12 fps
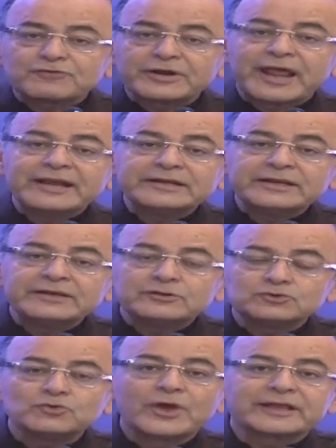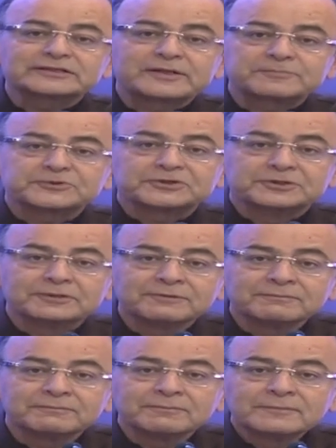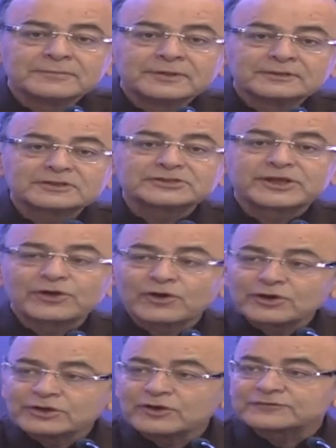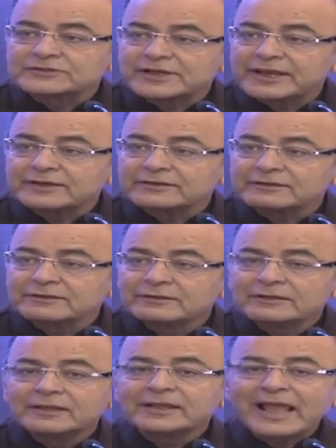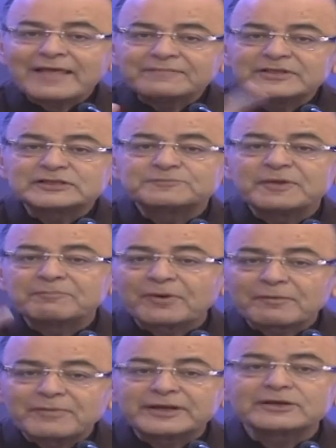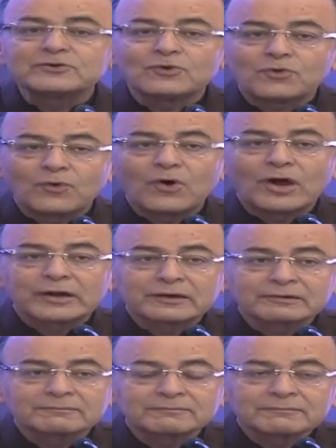a 19.2 exception, the security of state, can this be permitted to go on?